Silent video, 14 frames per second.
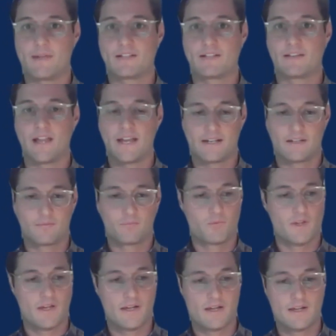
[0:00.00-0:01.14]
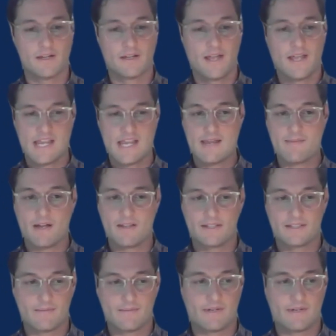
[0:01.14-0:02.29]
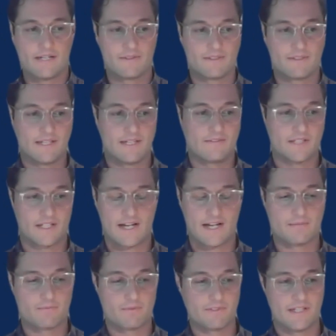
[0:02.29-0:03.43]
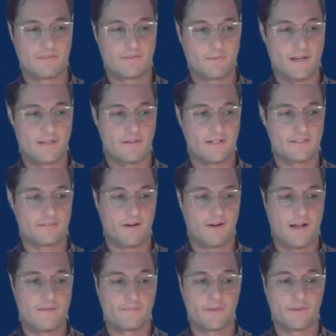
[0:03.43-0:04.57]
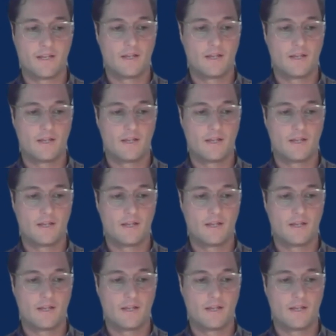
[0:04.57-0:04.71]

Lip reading: and like the email that somebody receives, a customer receives, whether it's from